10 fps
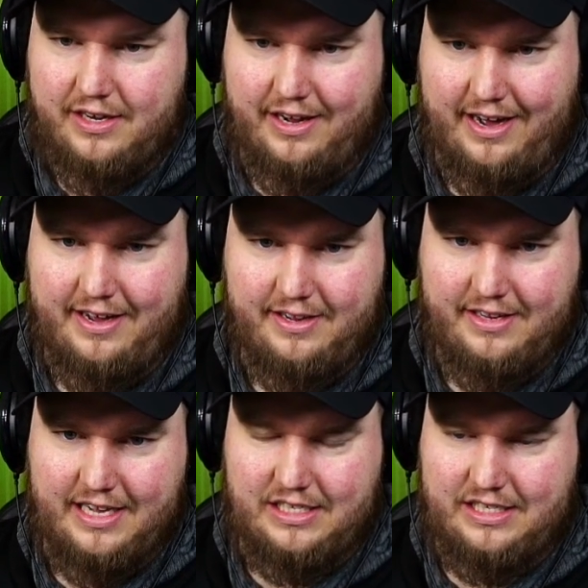Oh,
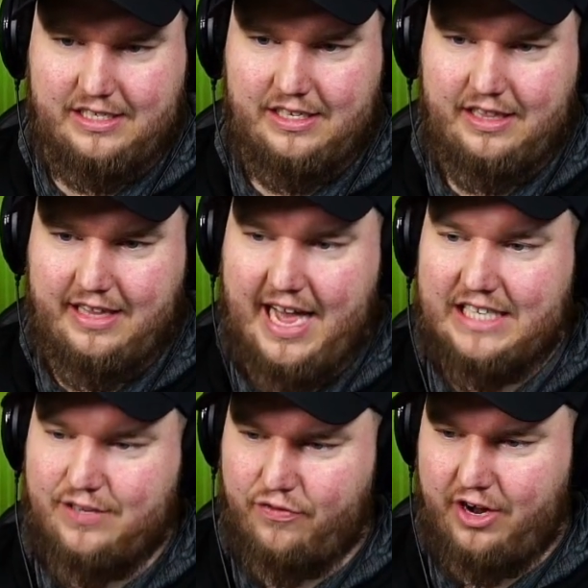that's
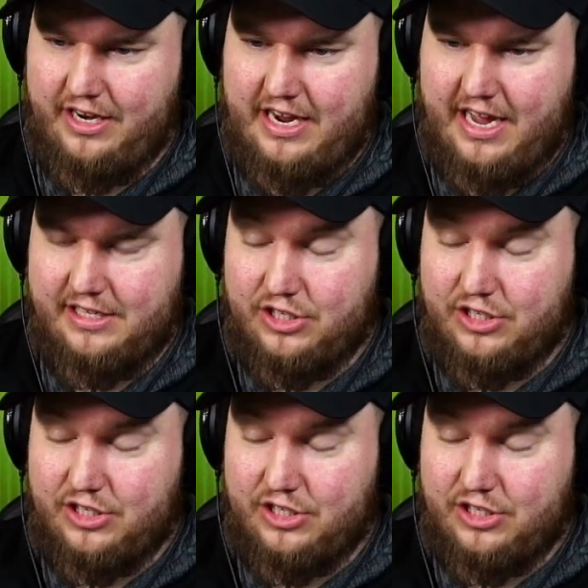fun, guys.